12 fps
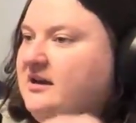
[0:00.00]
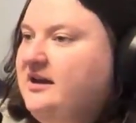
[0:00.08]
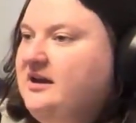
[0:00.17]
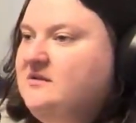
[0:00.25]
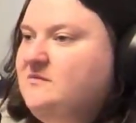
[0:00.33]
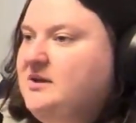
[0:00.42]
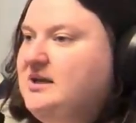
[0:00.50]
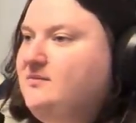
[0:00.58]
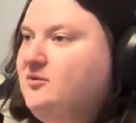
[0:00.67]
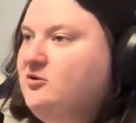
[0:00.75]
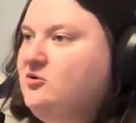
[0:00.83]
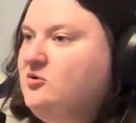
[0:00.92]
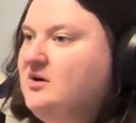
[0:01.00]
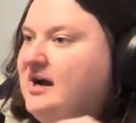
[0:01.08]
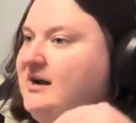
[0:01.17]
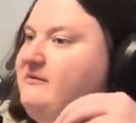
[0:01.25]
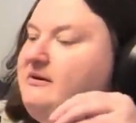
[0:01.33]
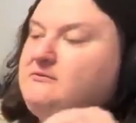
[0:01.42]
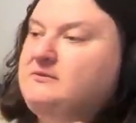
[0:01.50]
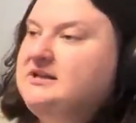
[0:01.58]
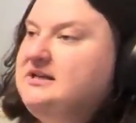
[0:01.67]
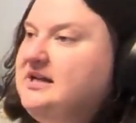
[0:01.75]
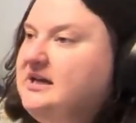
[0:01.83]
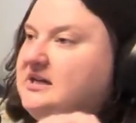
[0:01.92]
in people who have that
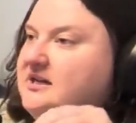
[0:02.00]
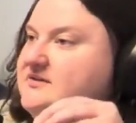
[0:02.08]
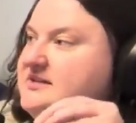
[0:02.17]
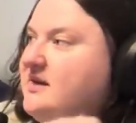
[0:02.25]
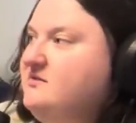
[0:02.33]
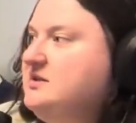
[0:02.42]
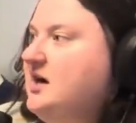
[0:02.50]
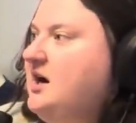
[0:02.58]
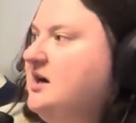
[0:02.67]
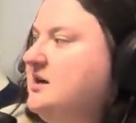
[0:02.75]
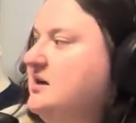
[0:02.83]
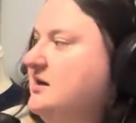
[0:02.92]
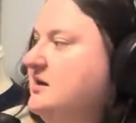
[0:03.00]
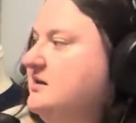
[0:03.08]
really negative self-talk,